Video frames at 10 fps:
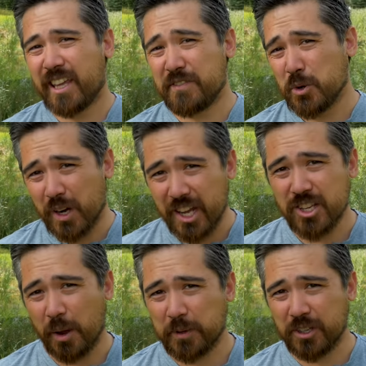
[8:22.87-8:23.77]
gives you a
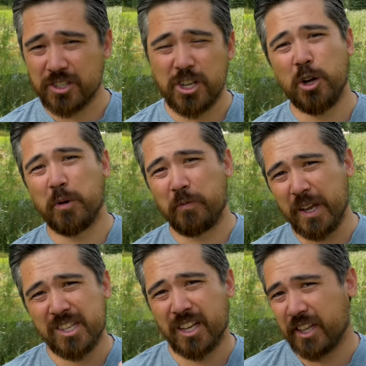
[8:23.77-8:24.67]
nice optical zoom of
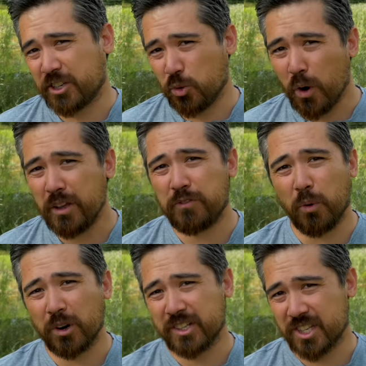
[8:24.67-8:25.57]
basically a
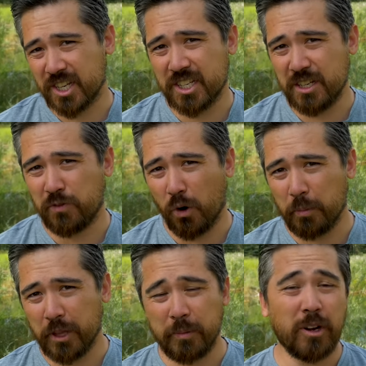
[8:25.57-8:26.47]
24 to 64
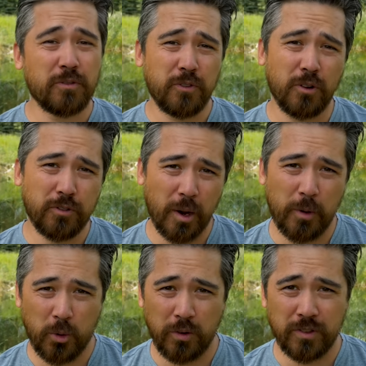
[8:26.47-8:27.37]
millimeter full frame
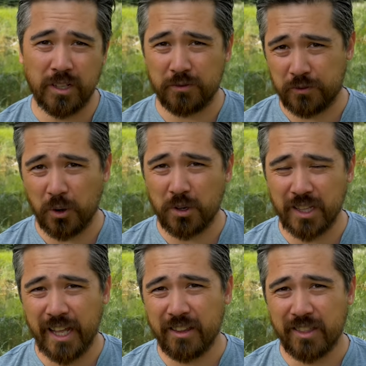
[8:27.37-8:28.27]
equivalent in
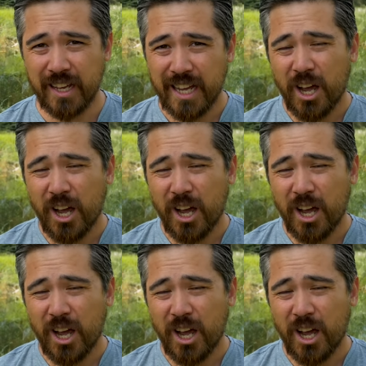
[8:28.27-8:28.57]
focal length.